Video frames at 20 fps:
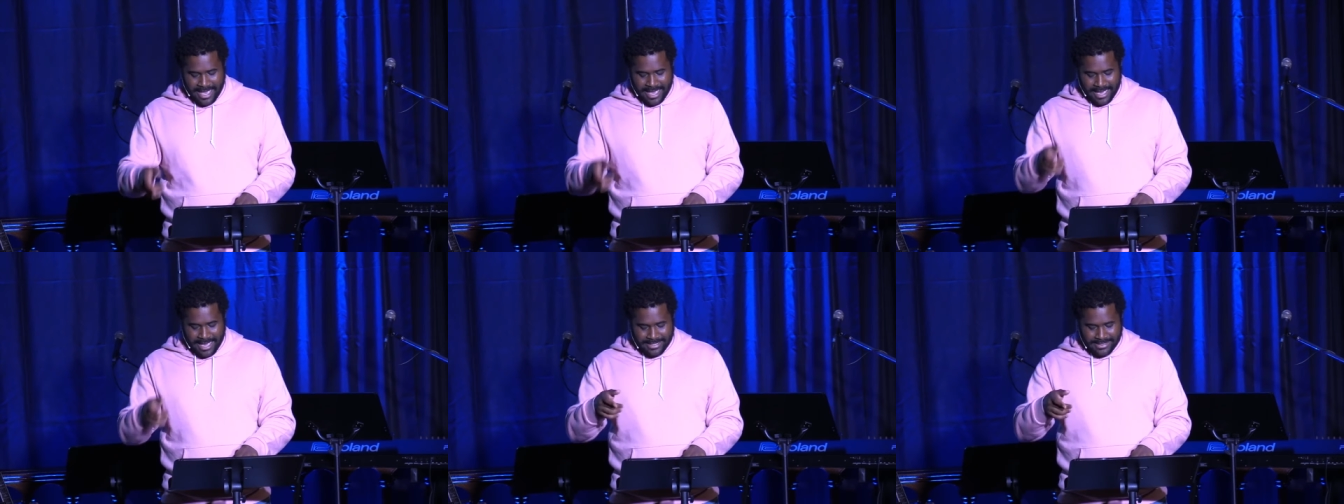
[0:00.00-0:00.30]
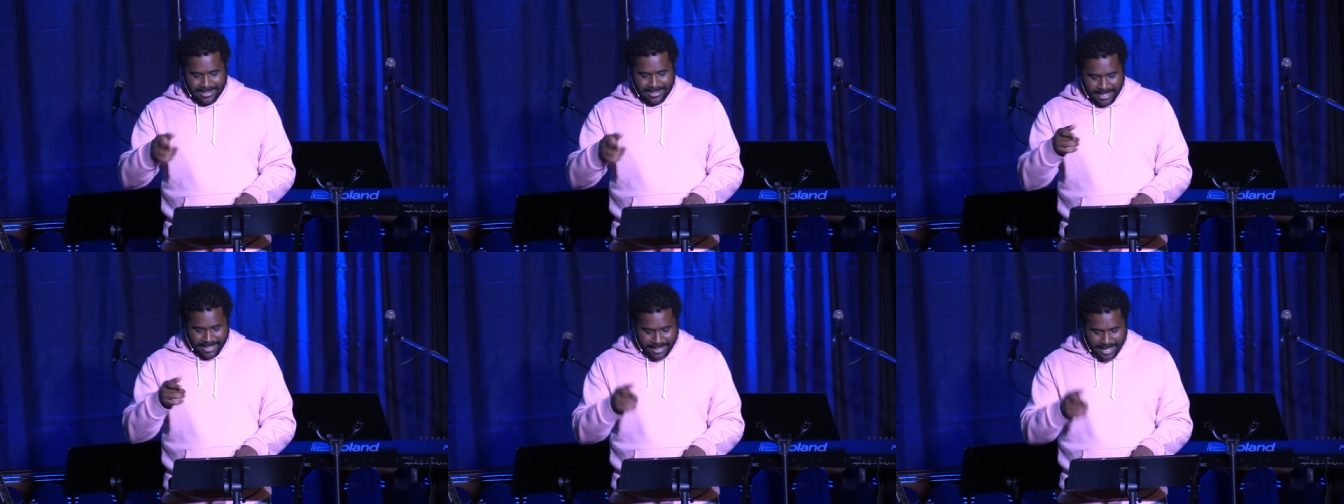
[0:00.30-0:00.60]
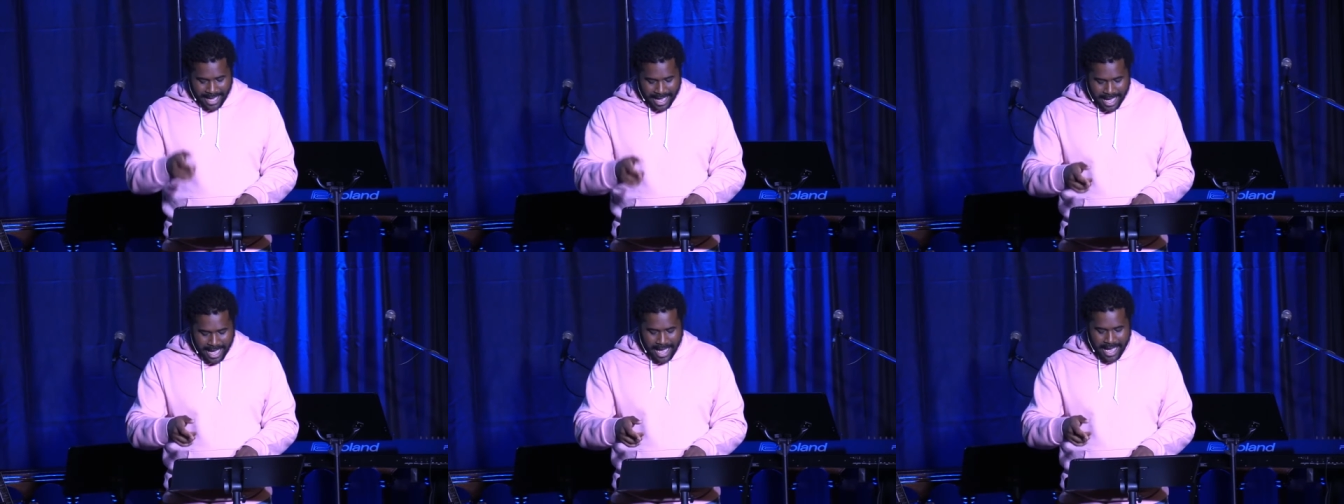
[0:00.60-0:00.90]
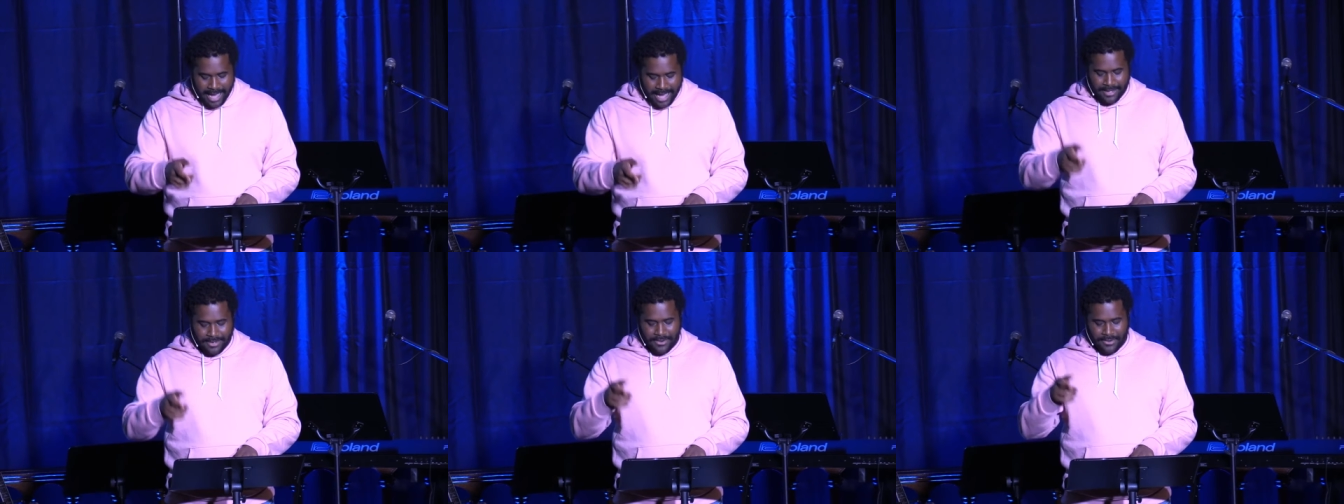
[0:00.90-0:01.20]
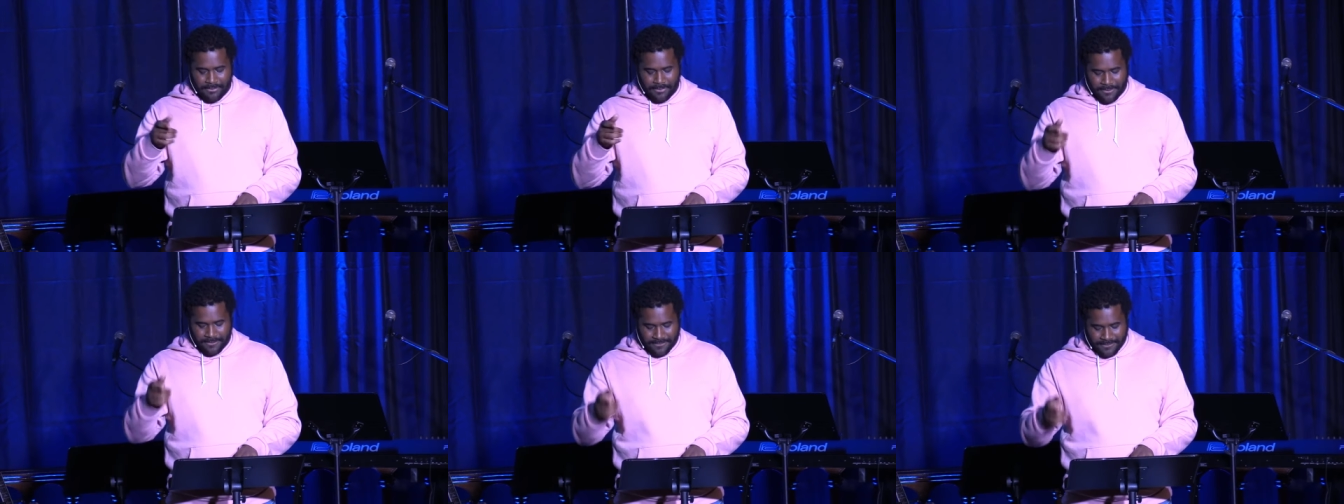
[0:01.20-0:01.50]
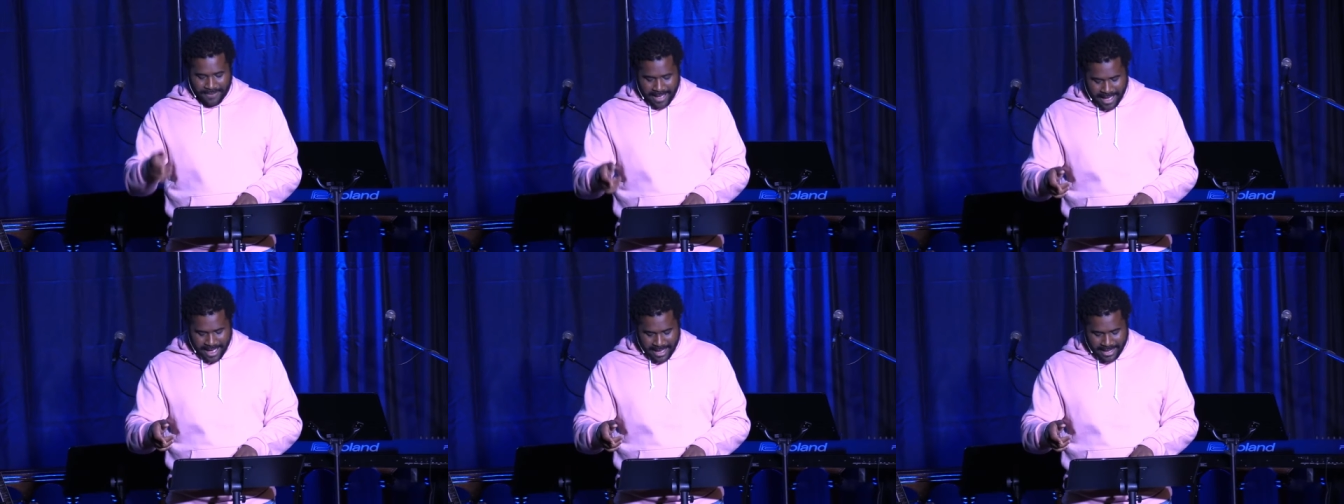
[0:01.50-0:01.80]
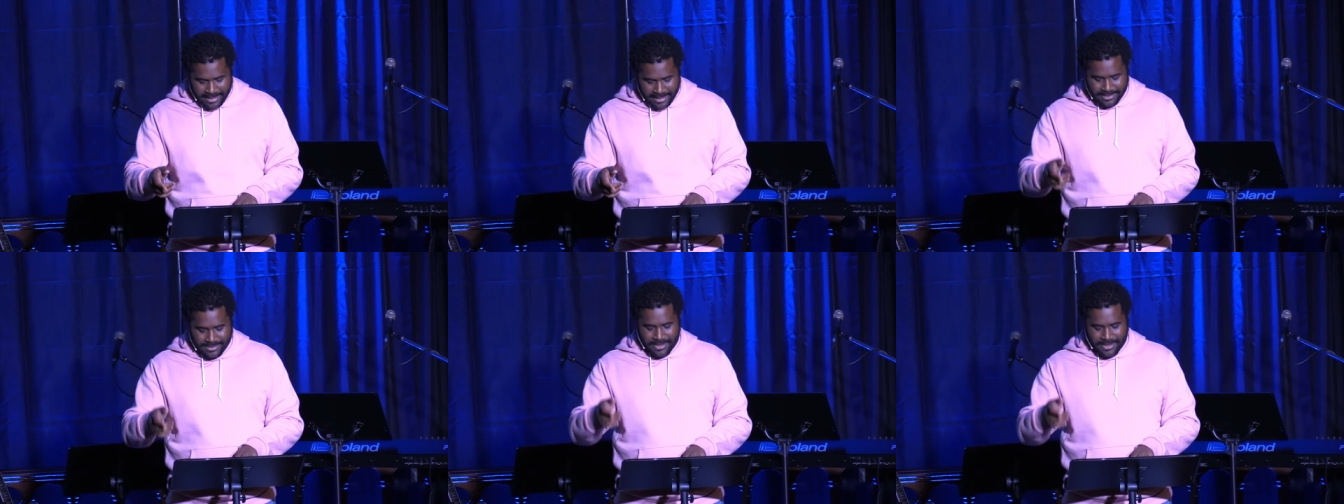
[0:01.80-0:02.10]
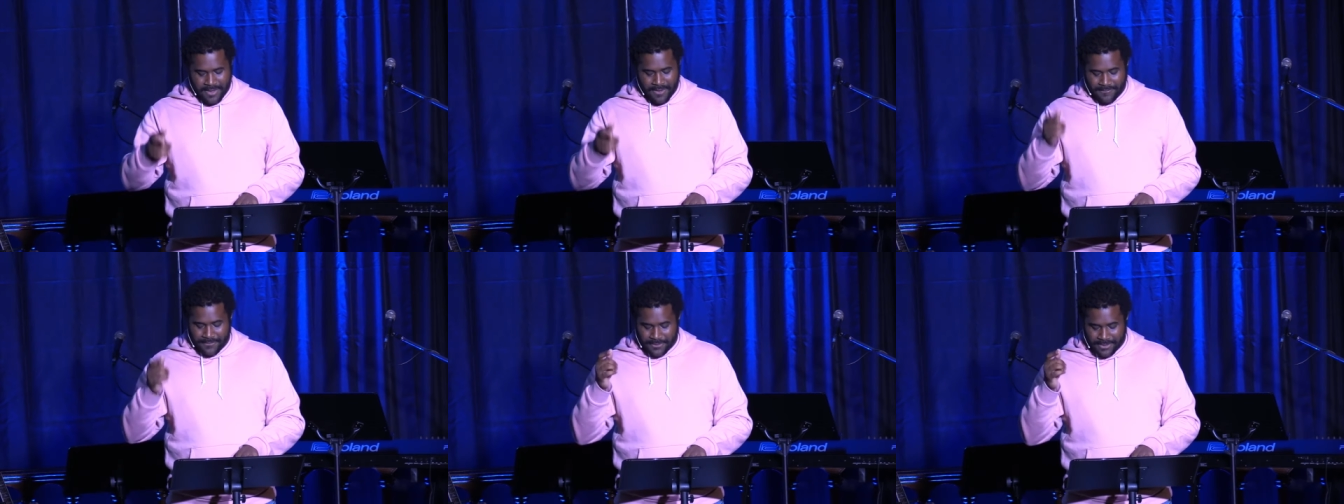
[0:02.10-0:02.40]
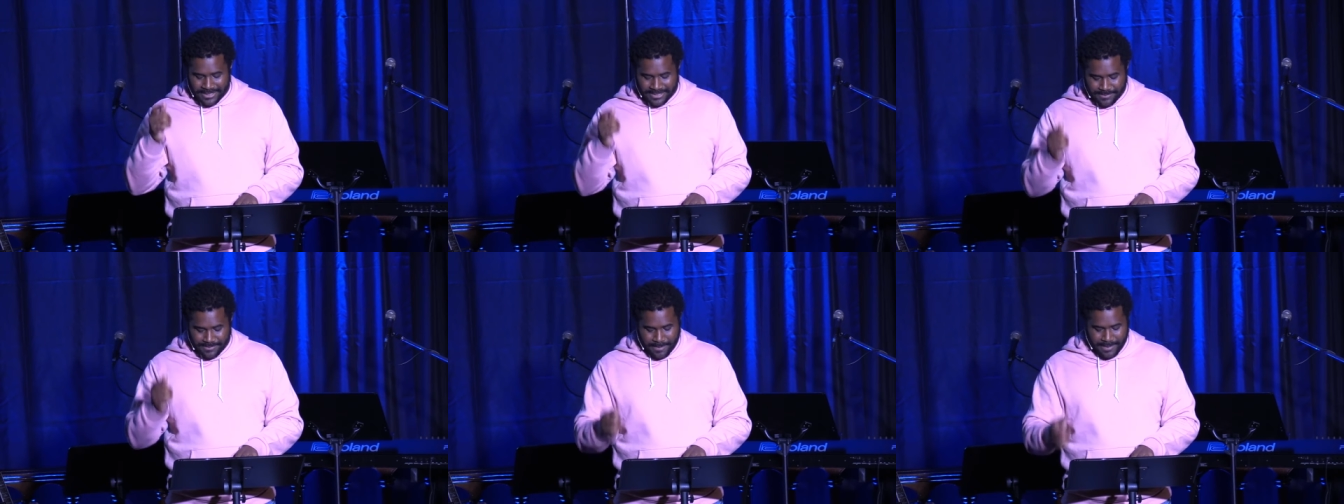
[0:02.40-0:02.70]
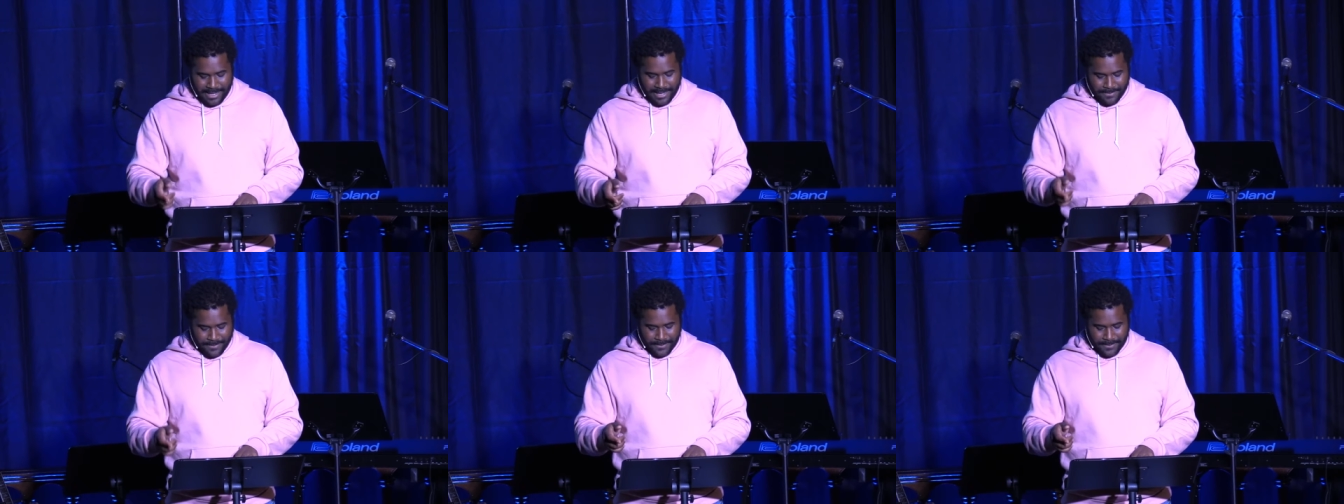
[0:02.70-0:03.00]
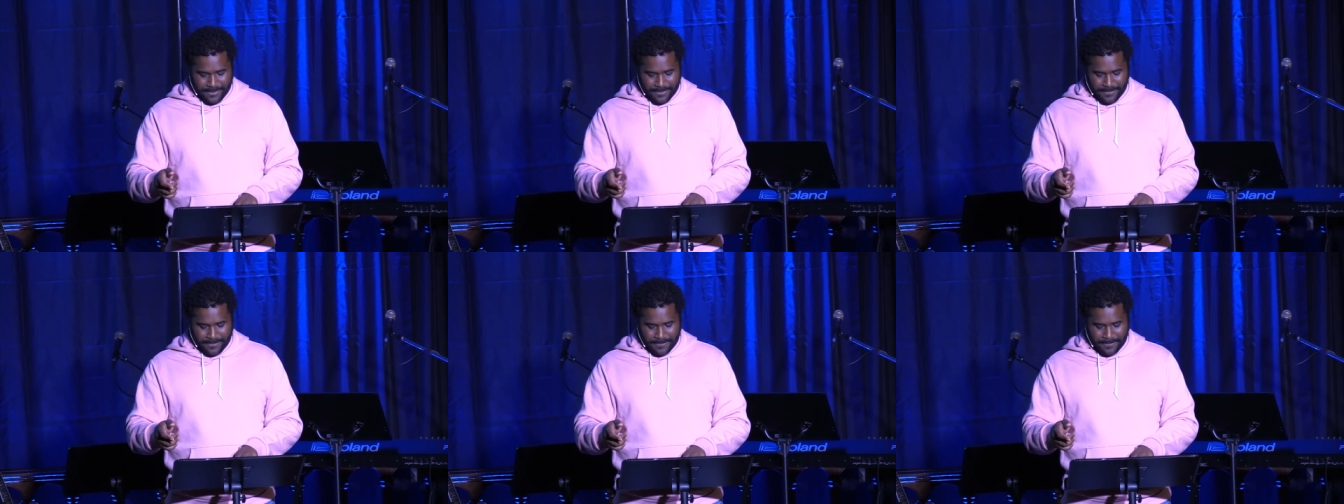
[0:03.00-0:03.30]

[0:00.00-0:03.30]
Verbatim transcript: is the God who provides for his people.